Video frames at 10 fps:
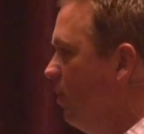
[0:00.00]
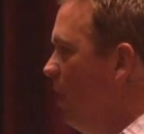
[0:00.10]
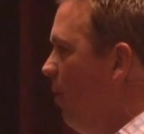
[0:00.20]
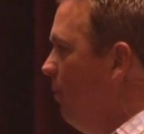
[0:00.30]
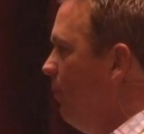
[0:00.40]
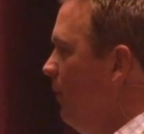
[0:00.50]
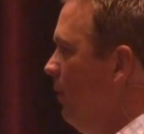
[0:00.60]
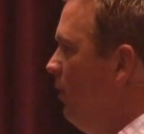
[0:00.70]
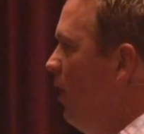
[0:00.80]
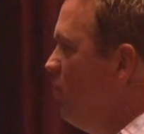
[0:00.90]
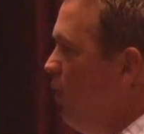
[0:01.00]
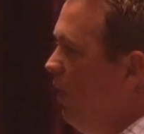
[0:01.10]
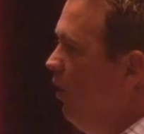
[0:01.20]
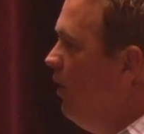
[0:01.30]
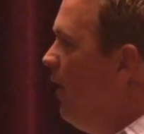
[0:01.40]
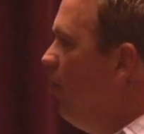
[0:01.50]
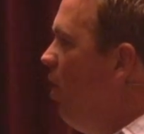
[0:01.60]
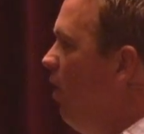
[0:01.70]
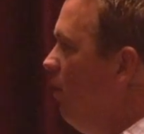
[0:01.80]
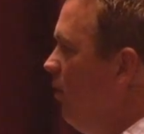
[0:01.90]
I just want you to look at that
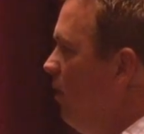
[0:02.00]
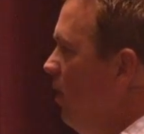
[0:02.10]
card and